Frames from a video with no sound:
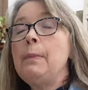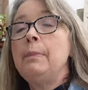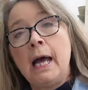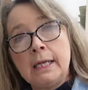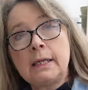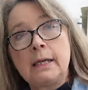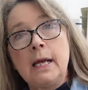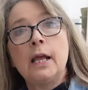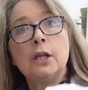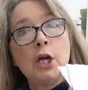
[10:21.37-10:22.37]
but
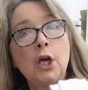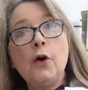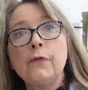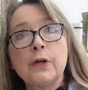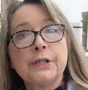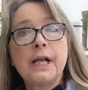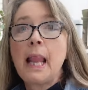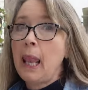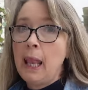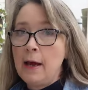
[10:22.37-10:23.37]
the gophers
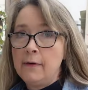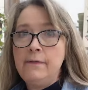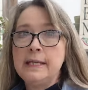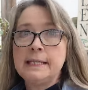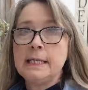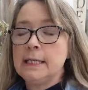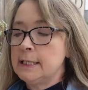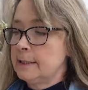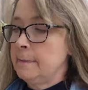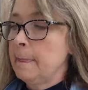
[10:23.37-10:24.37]
love the
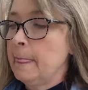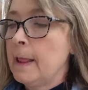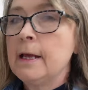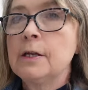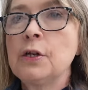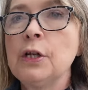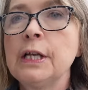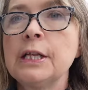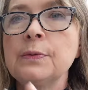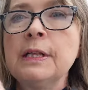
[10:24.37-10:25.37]
seeds. So look
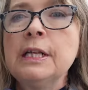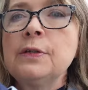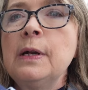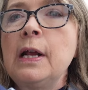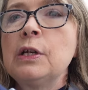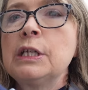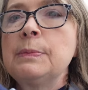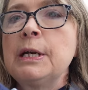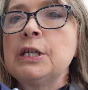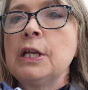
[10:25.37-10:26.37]
at this one. This one I
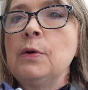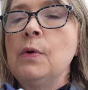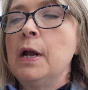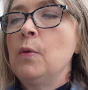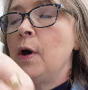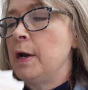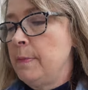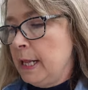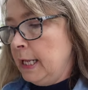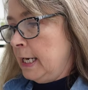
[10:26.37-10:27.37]
especially want,
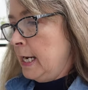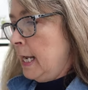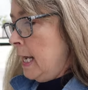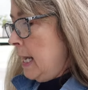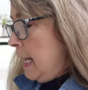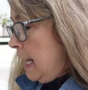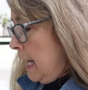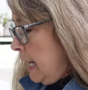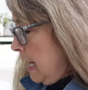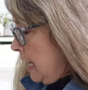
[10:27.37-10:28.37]
watermelon.
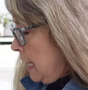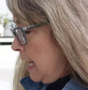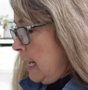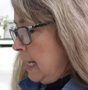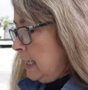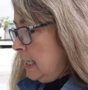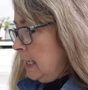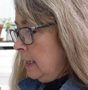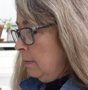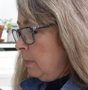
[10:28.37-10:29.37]
And
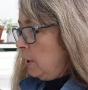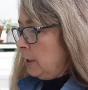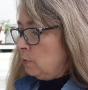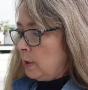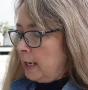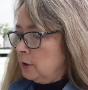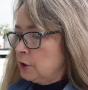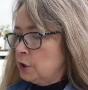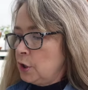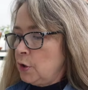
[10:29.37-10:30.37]
Mollie
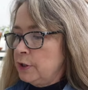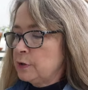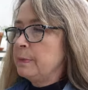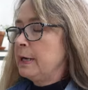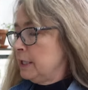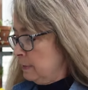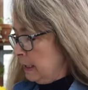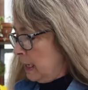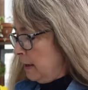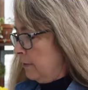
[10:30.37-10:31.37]
Rilstone. This reminds
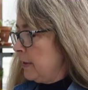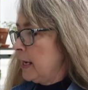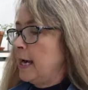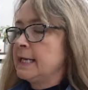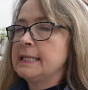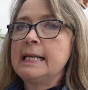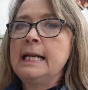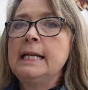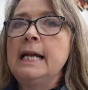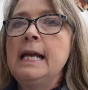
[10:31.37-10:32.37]
me of the High
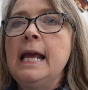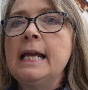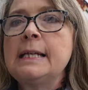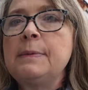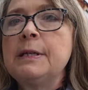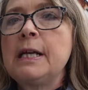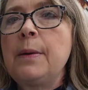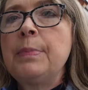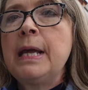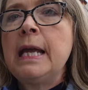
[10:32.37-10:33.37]
Scent, except it's
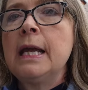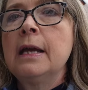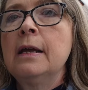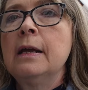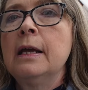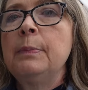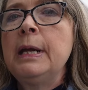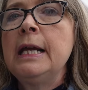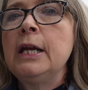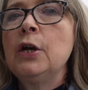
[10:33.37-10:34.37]
got pink,
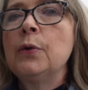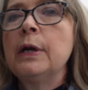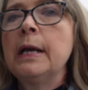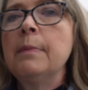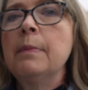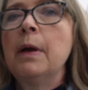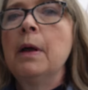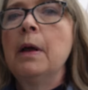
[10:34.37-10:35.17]
pink and cream.